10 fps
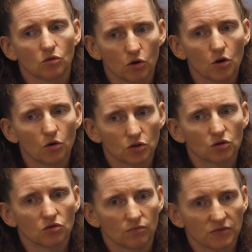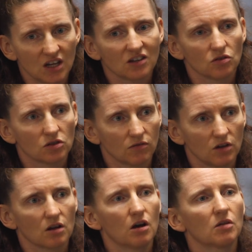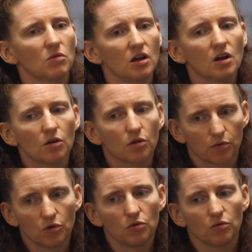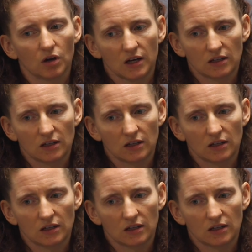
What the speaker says: grow certain sectors of the economy through